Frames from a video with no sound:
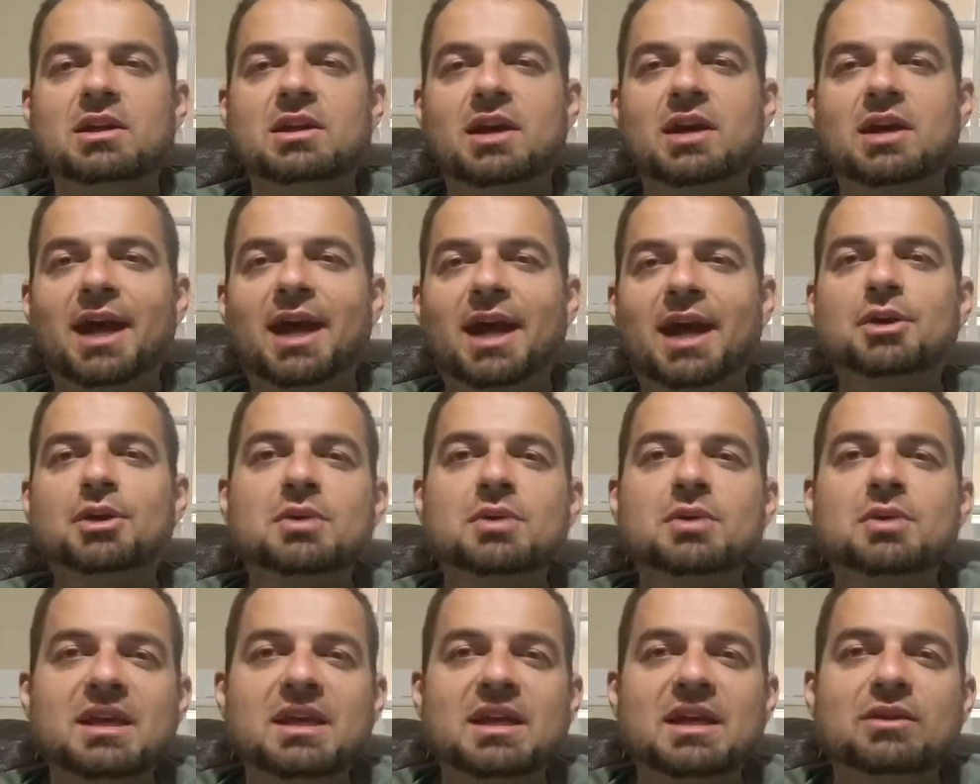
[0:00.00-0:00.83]
I don't
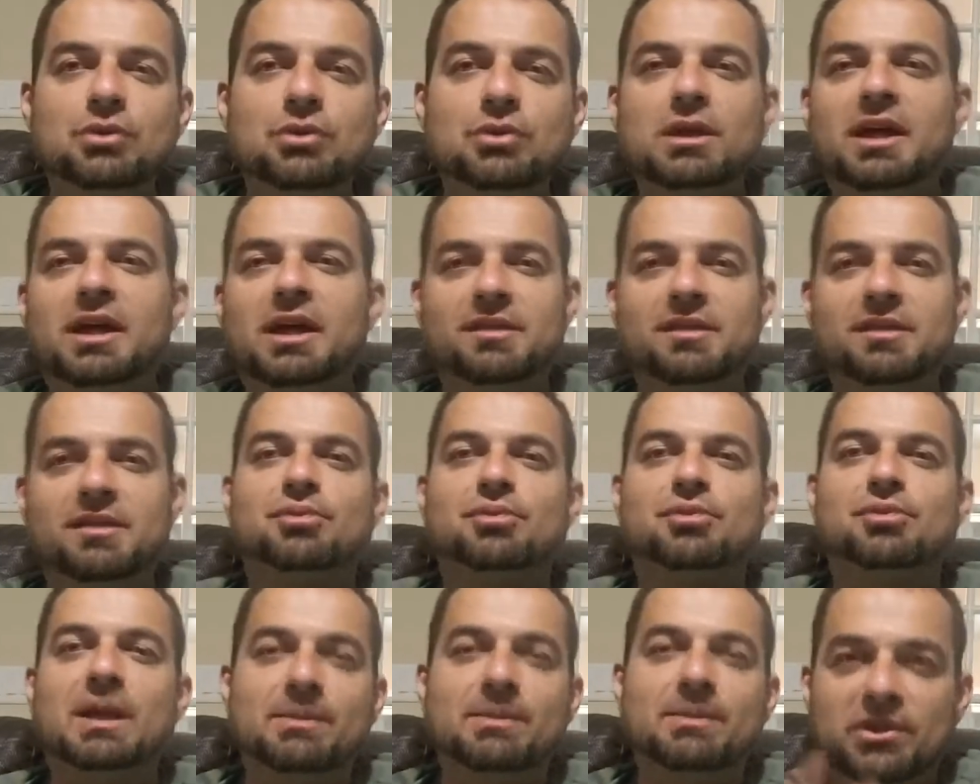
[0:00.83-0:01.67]
get into a lot of the
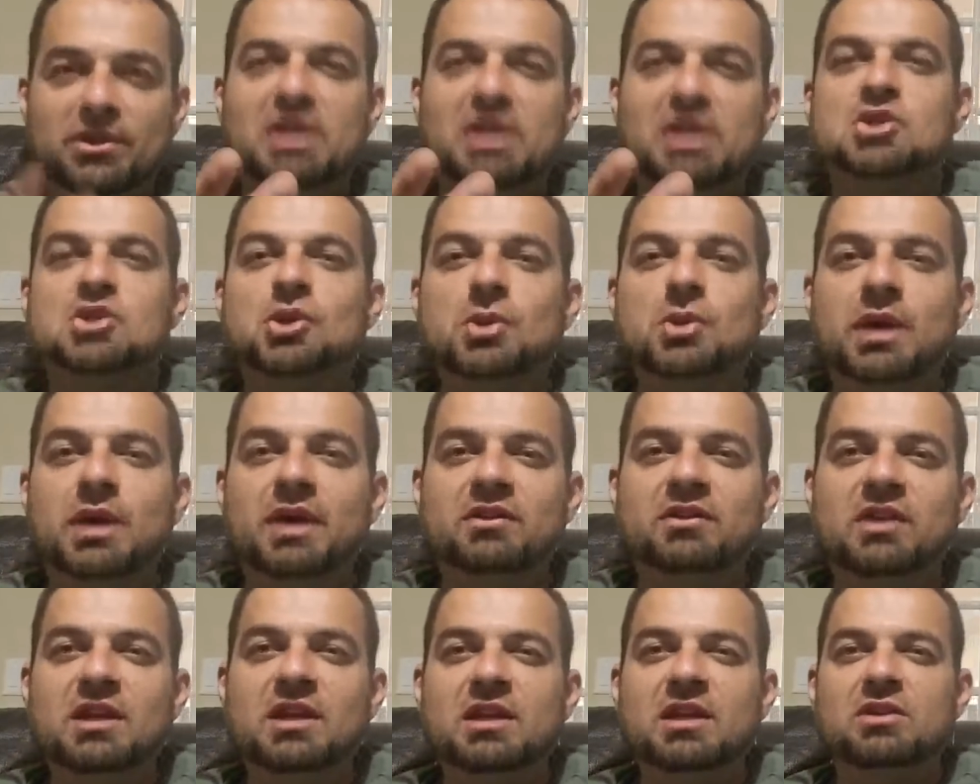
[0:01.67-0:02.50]
problems that you guys
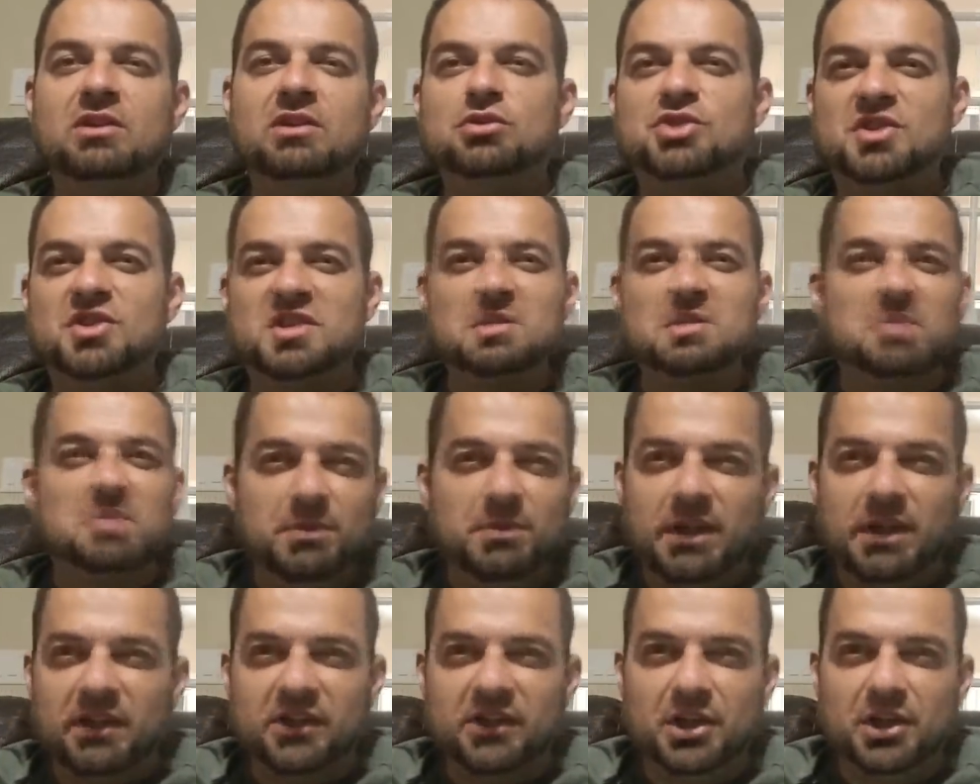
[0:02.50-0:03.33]
get into just simply
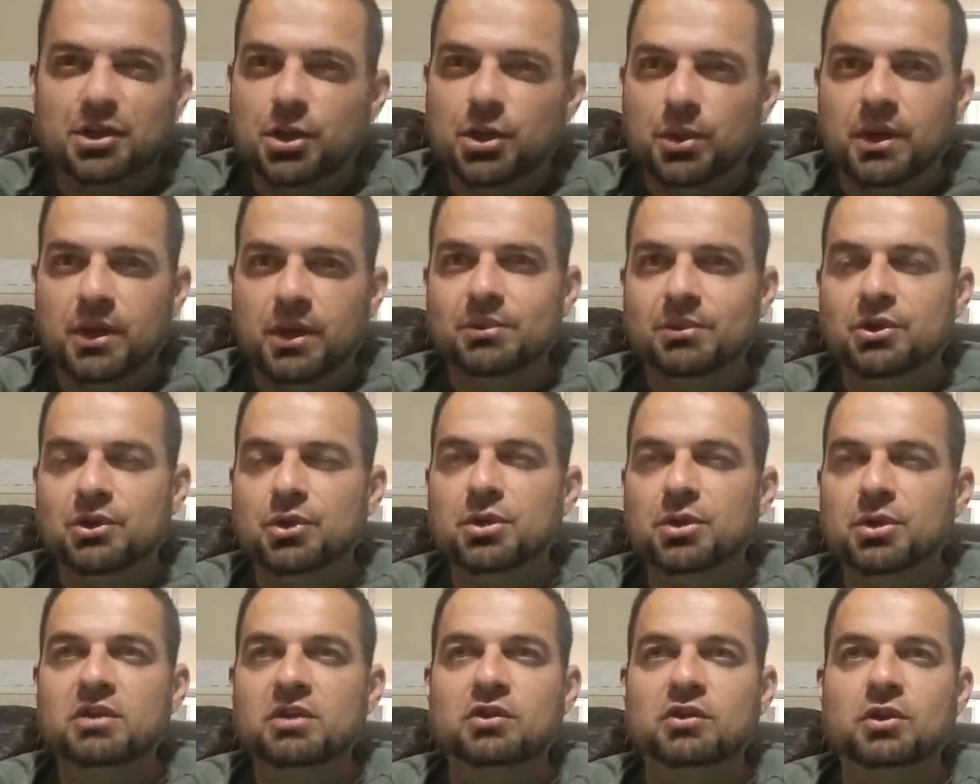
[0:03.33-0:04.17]
because I know what I'm
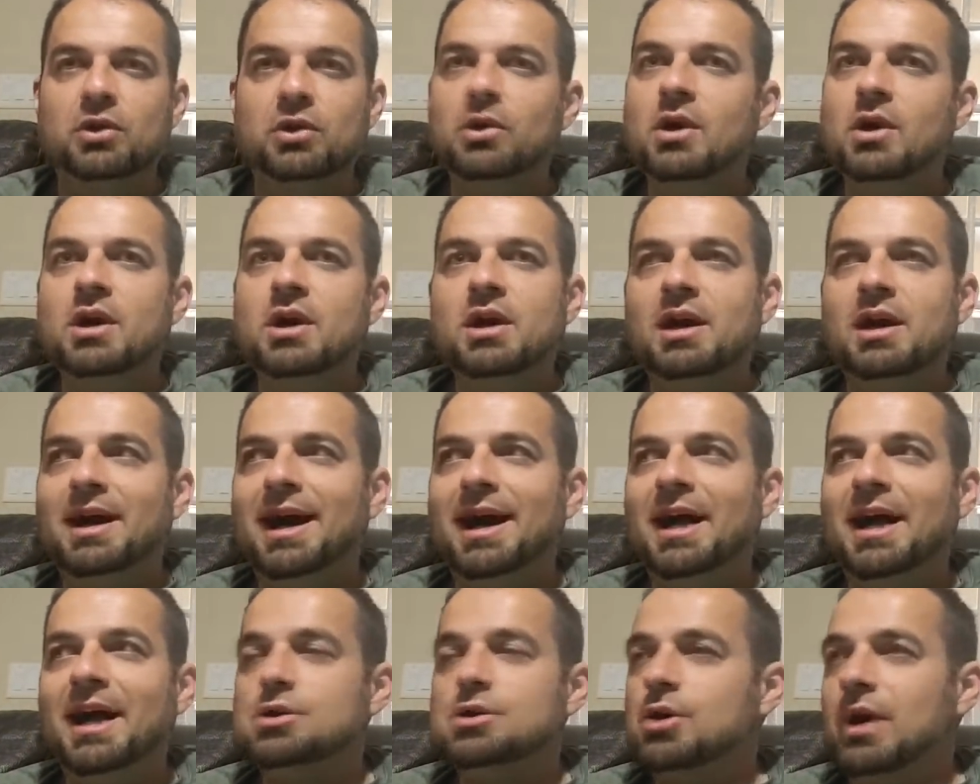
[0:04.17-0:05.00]
doing. So
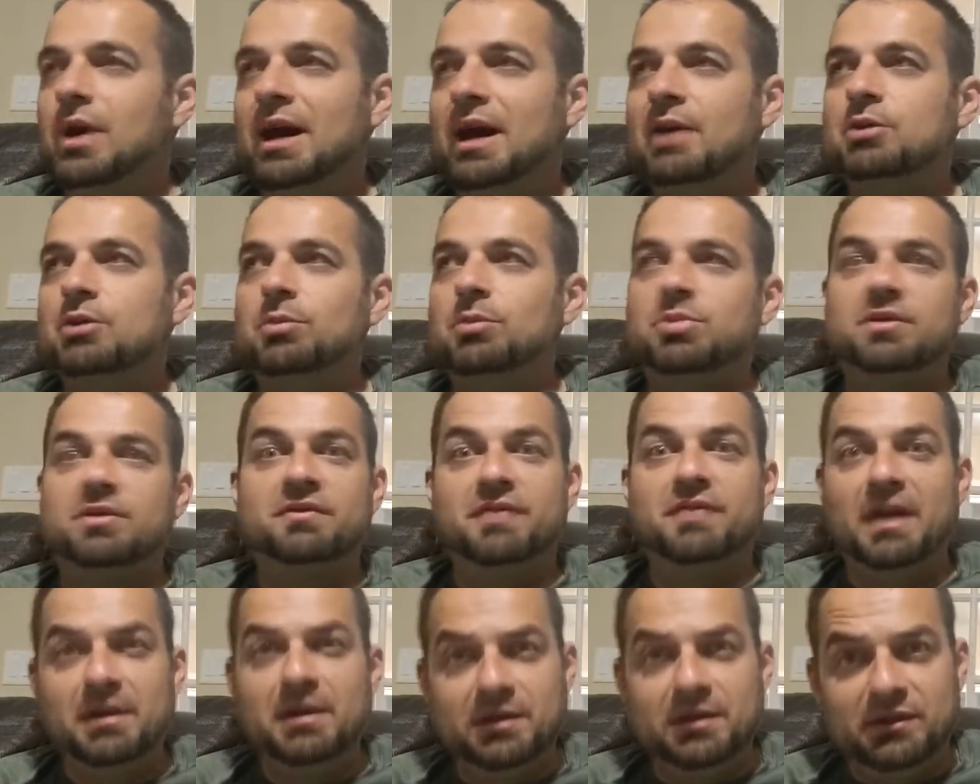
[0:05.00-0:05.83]
I know how to
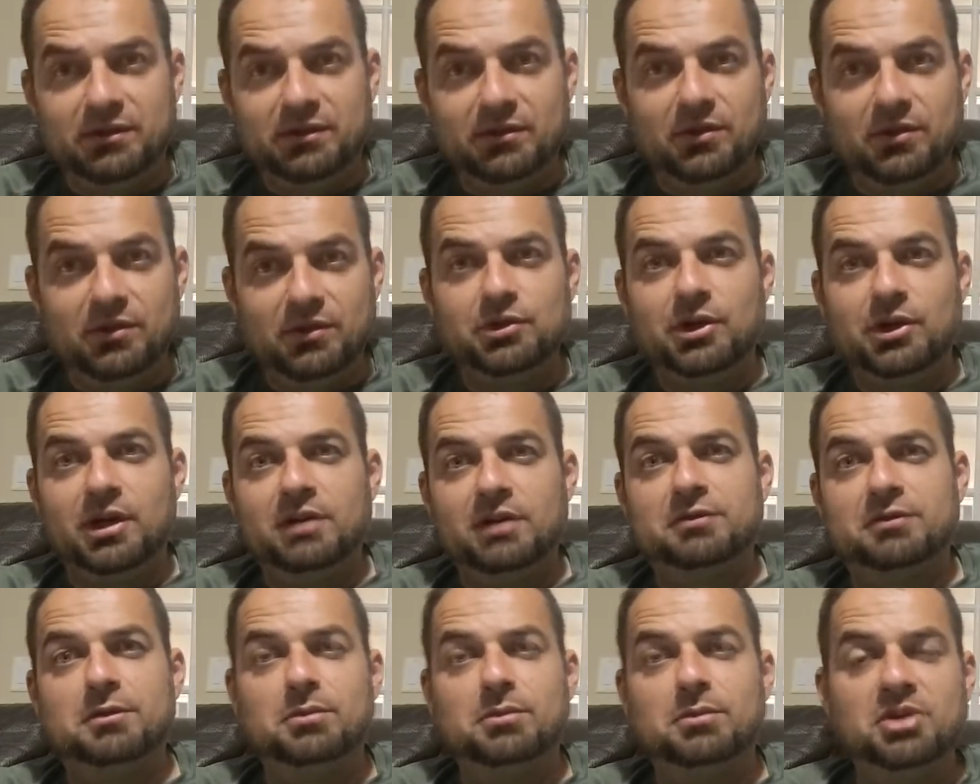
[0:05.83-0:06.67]
prevent the dog
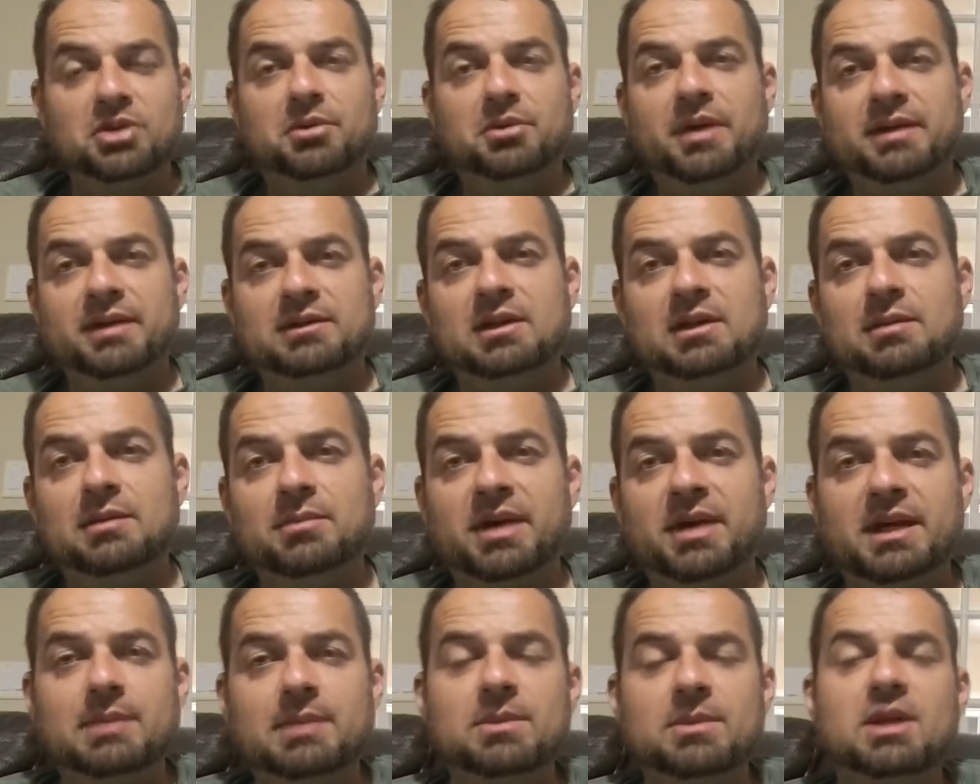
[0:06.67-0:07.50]
from redirecting and
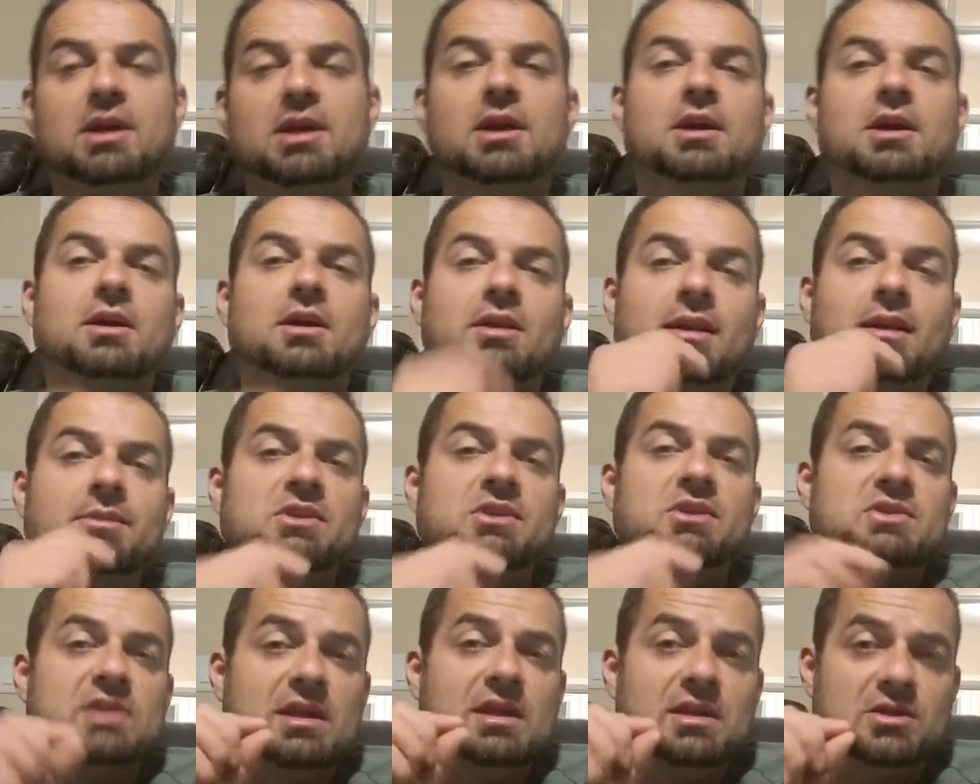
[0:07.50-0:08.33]
biting me. Let me
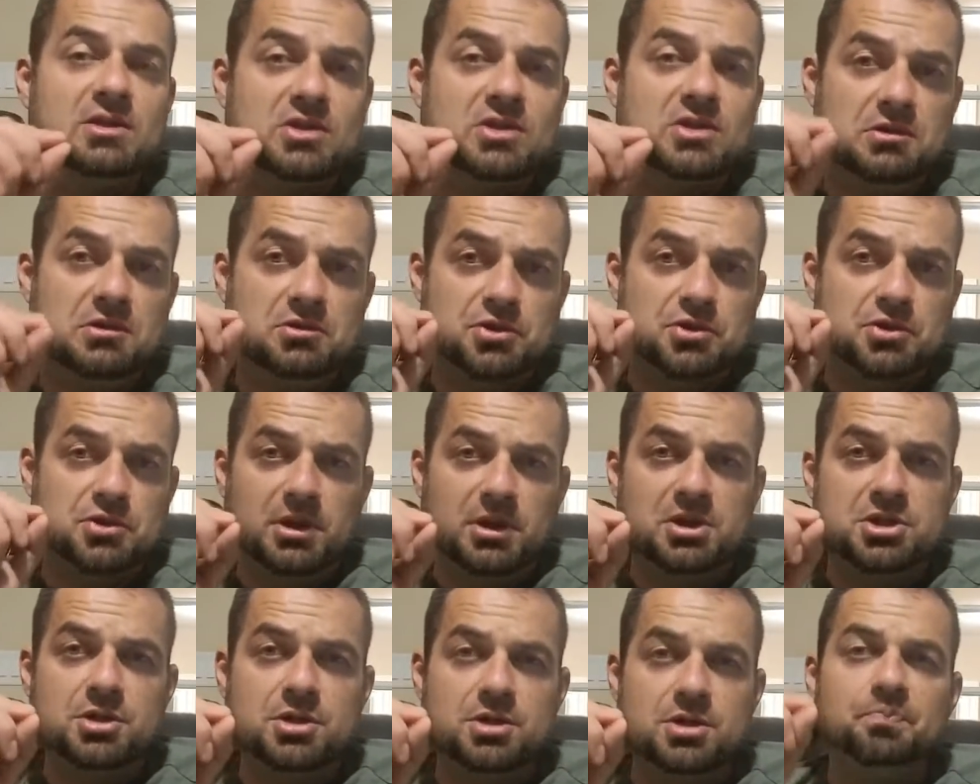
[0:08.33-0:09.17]
say this to you,
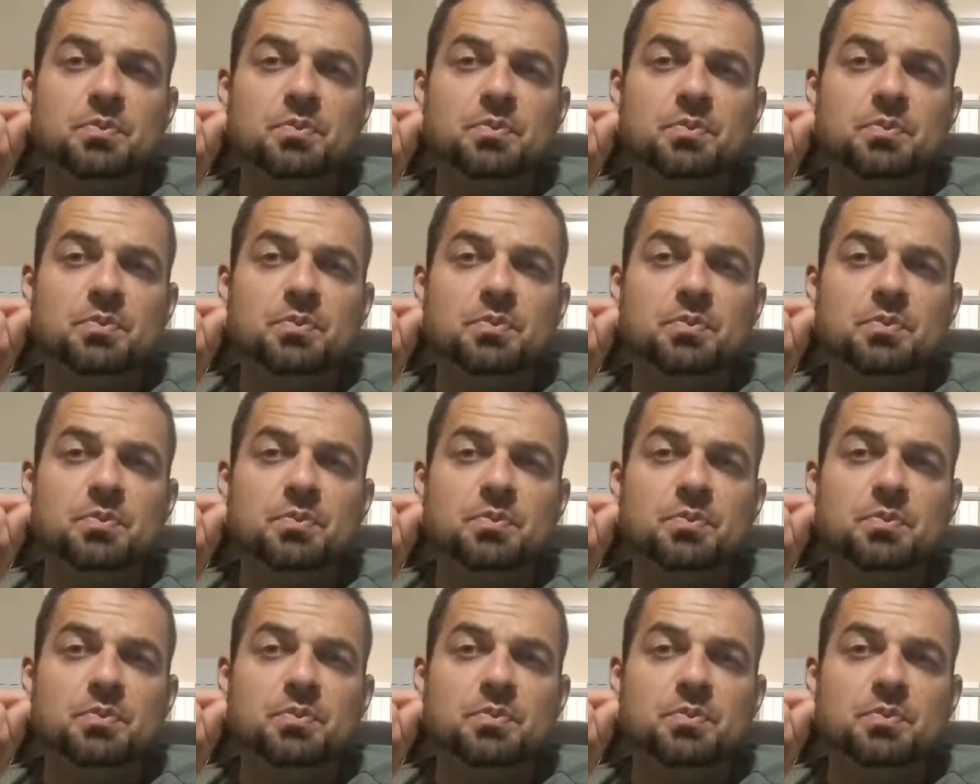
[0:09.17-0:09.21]
Trish.